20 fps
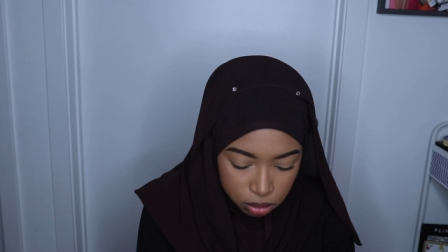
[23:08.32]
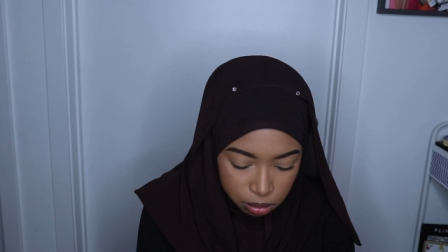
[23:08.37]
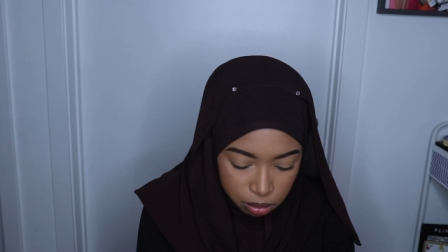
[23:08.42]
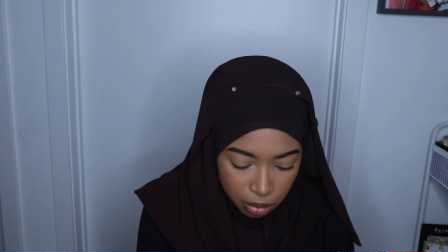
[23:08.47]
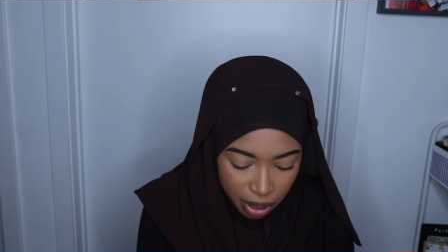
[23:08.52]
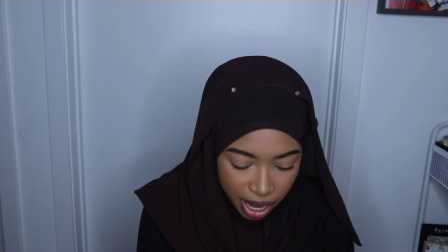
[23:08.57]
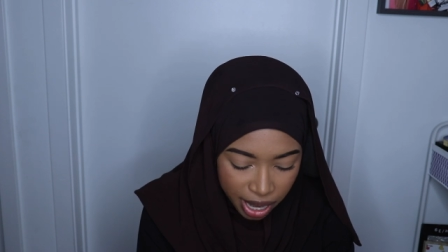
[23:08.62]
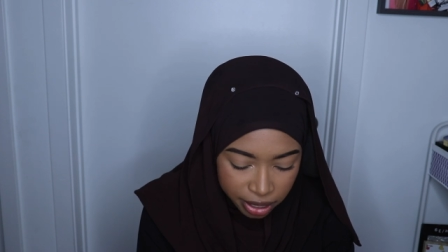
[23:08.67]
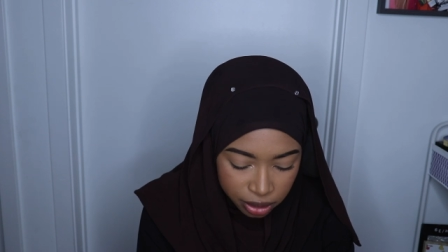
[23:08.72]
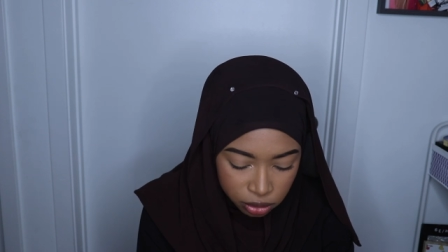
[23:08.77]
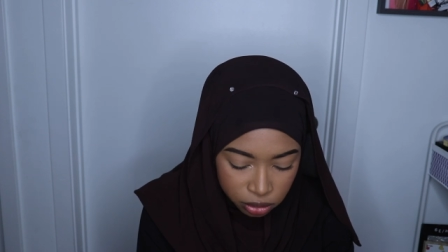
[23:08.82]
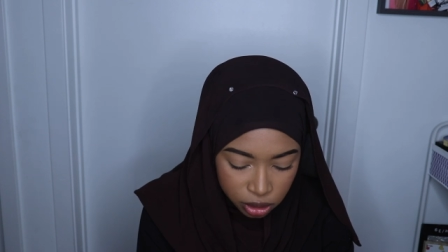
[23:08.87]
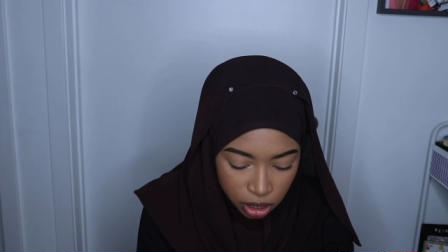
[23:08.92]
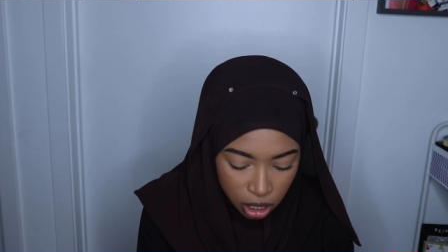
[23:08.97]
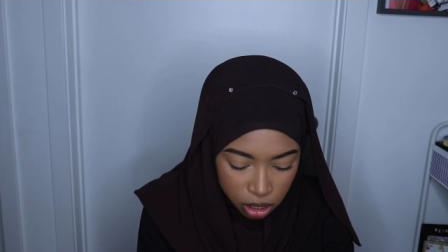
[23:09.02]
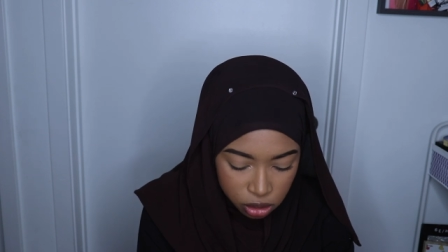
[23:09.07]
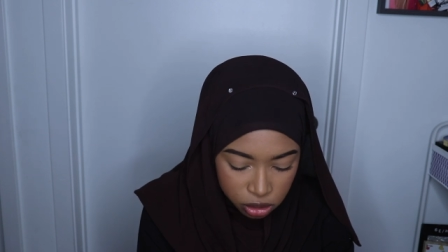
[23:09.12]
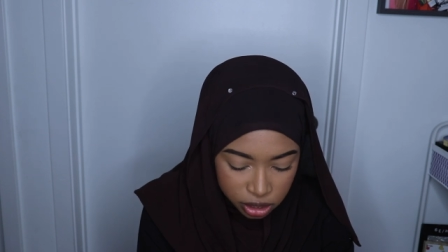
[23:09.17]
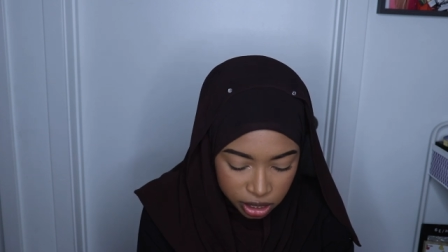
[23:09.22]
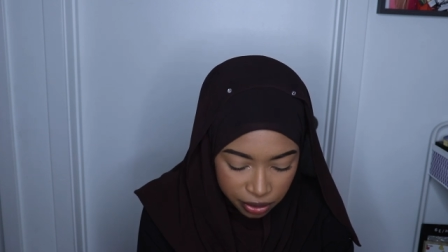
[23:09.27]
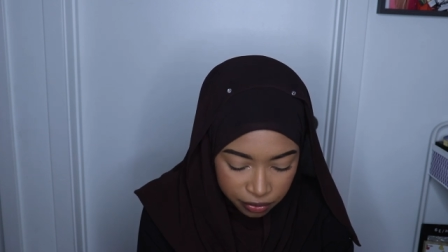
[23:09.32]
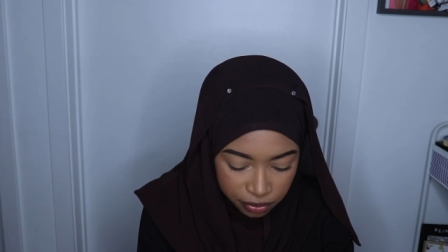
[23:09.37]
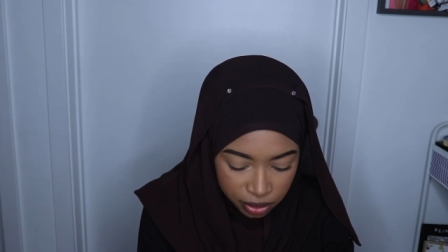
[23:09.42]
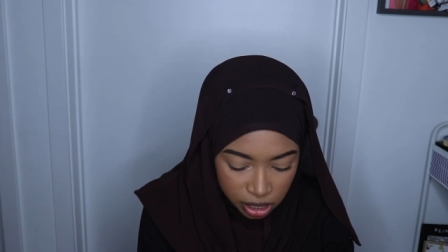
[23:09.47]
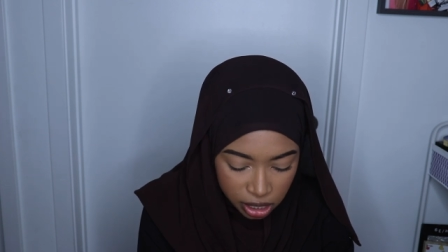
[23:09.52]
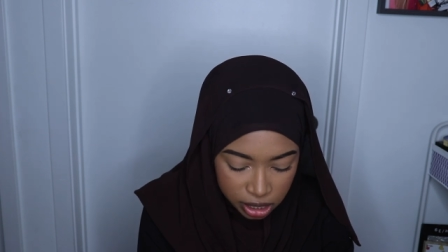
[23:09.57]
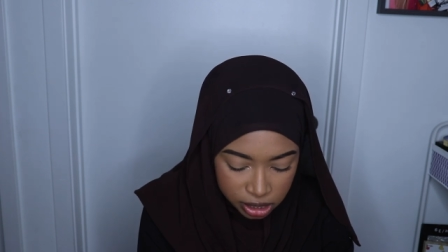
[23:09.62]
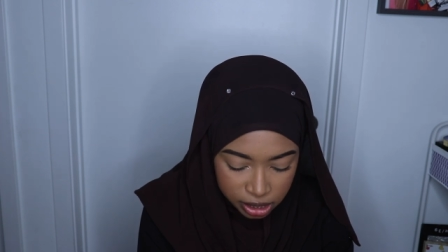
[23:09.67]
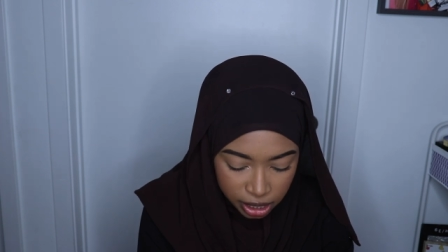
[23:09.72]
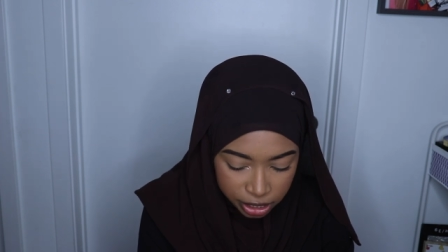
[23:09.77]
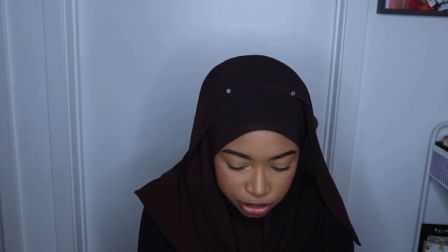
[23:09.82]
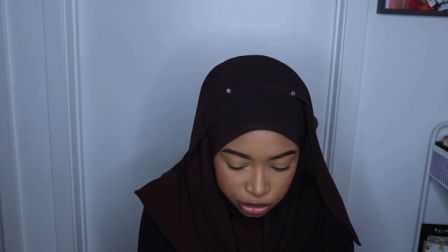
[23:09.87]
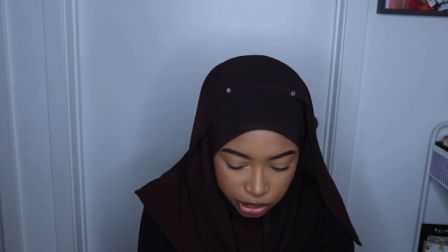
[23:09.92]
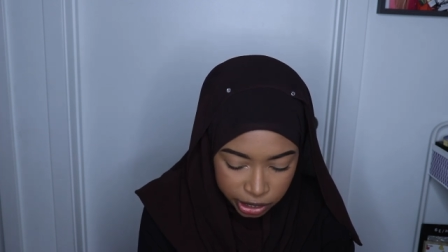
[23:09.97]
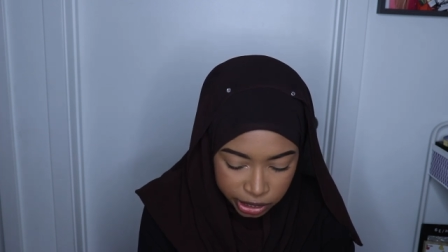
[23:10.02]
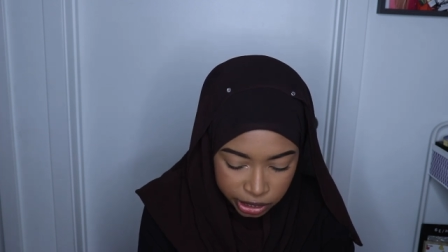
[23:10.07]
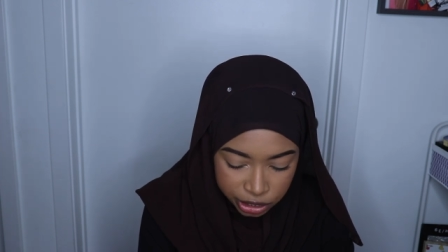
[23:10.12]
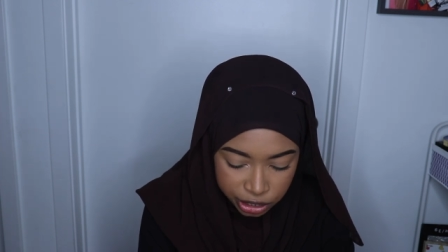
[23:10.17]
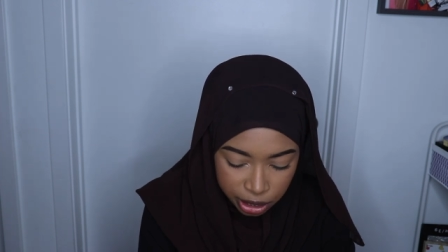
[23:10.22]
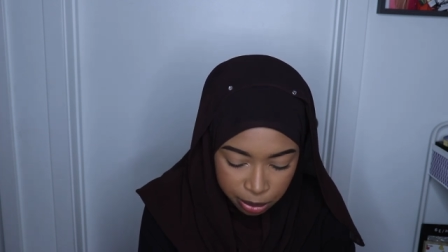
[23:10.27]
mild color safe cleanse
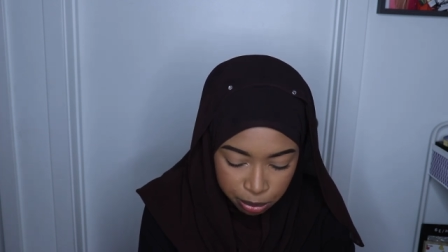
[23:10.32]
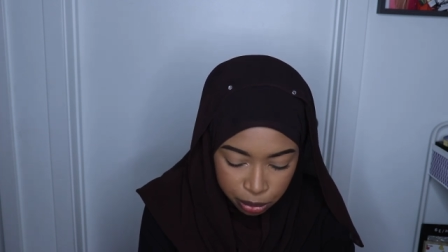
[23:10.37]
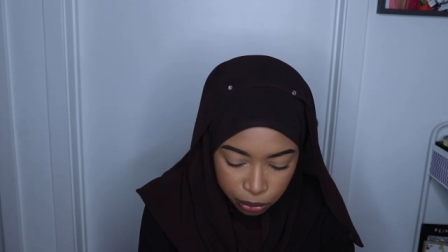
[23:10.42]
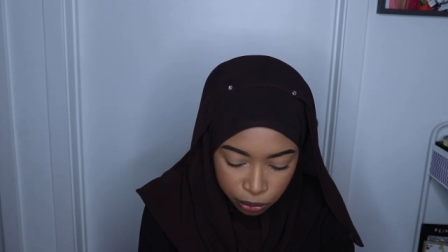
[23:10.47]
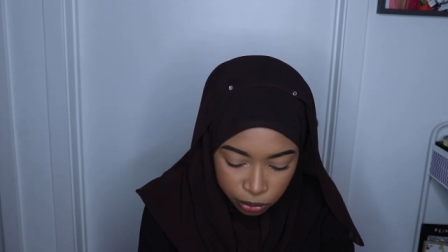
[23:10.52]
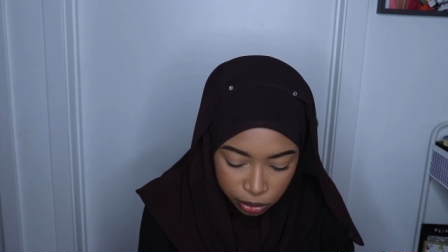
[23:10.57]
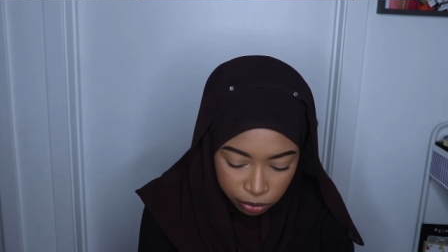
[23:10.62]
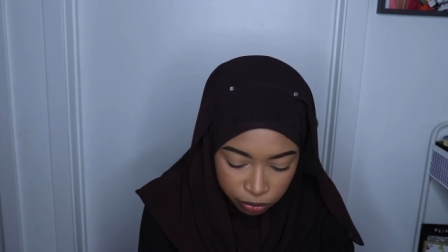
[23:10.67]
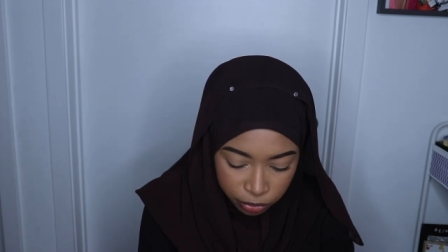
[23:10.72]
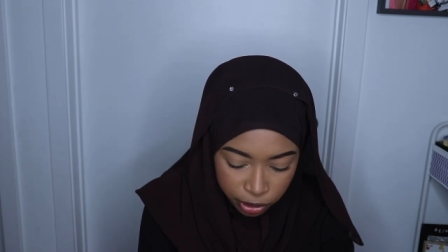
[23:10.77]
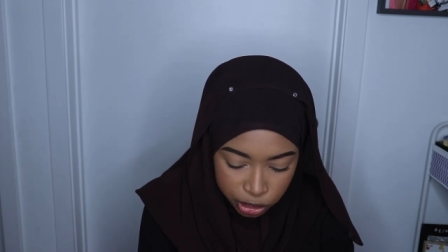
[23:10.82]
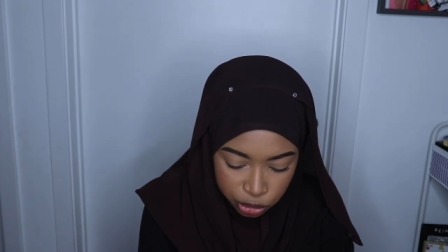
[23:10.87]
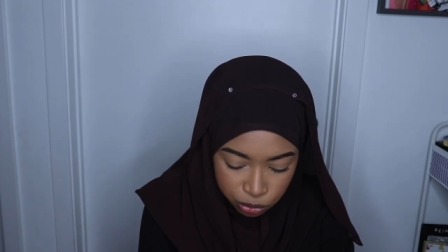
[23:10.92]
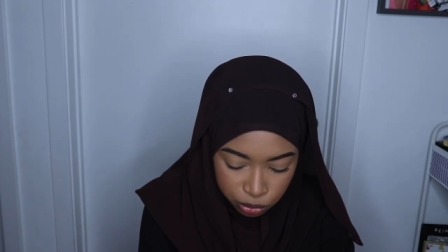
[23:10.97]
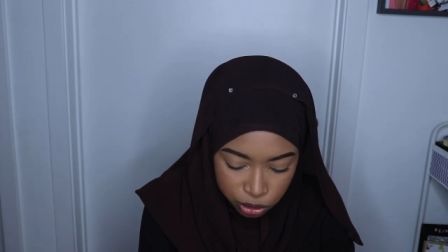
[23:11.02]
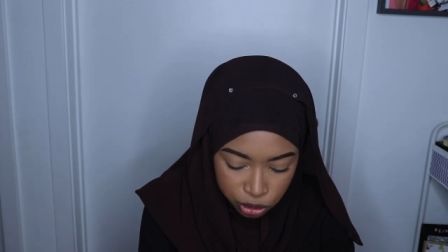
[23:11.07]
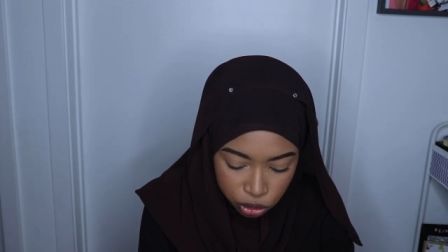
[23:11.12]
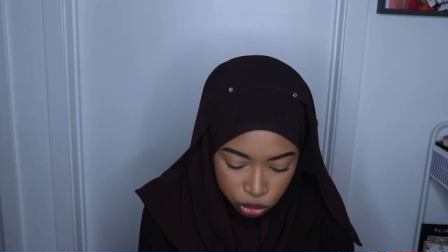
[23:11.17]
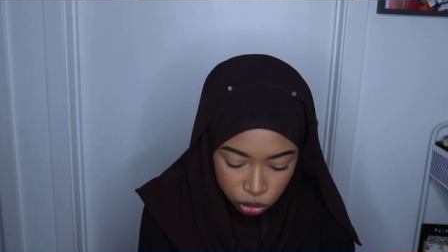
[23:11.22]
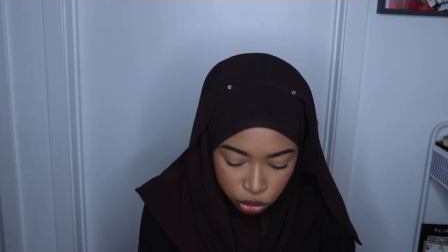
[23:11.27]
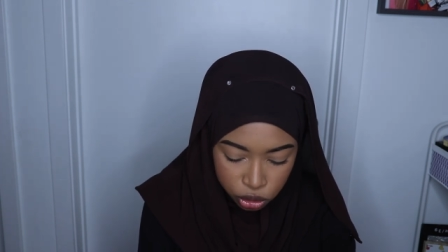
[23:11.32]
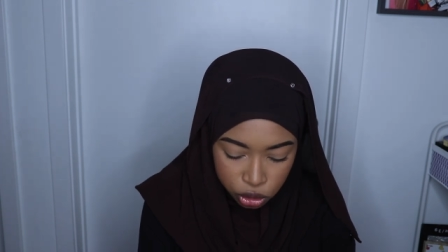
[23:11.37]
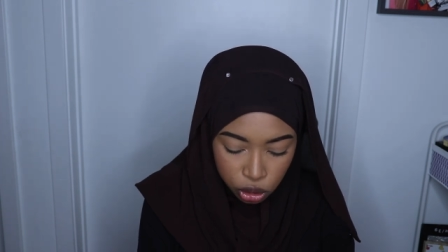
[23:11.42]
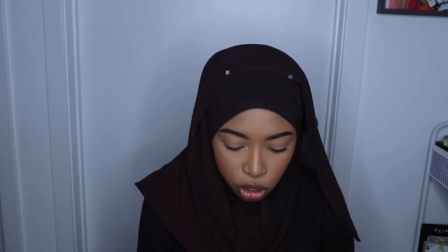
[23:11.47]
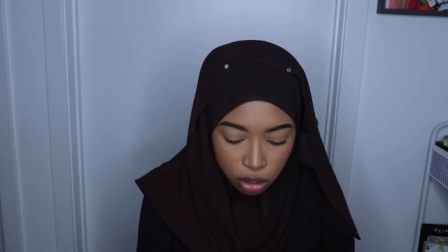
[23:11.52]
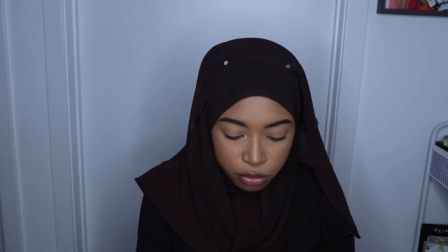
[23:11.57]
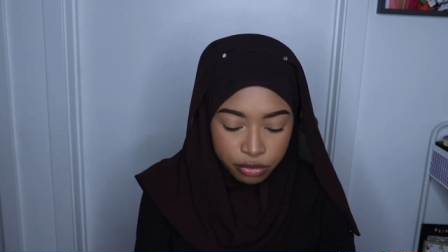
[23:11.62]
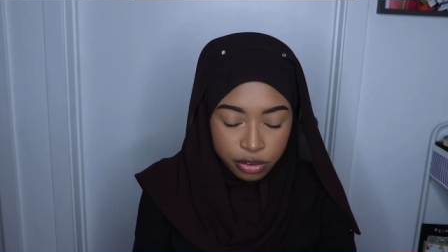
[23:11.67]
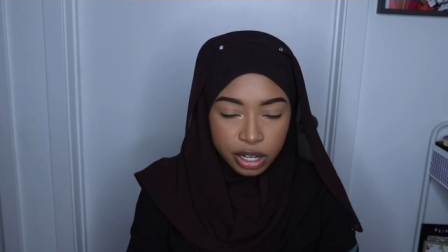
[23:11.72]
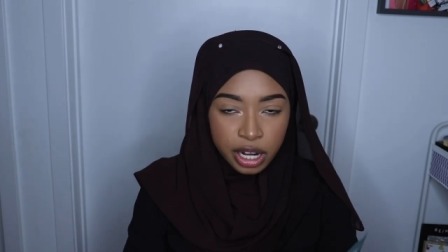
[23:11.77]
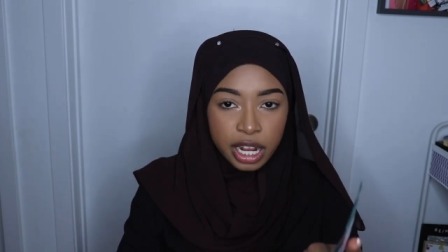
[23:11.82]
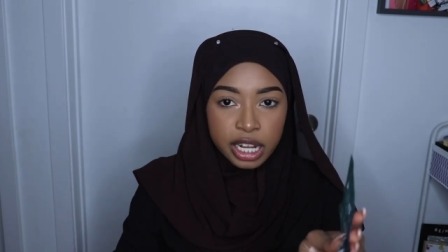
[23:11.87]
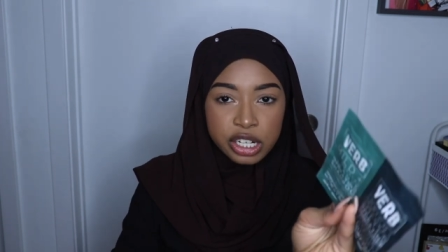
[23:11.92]
hydrating shampoo and a rinse restore soft and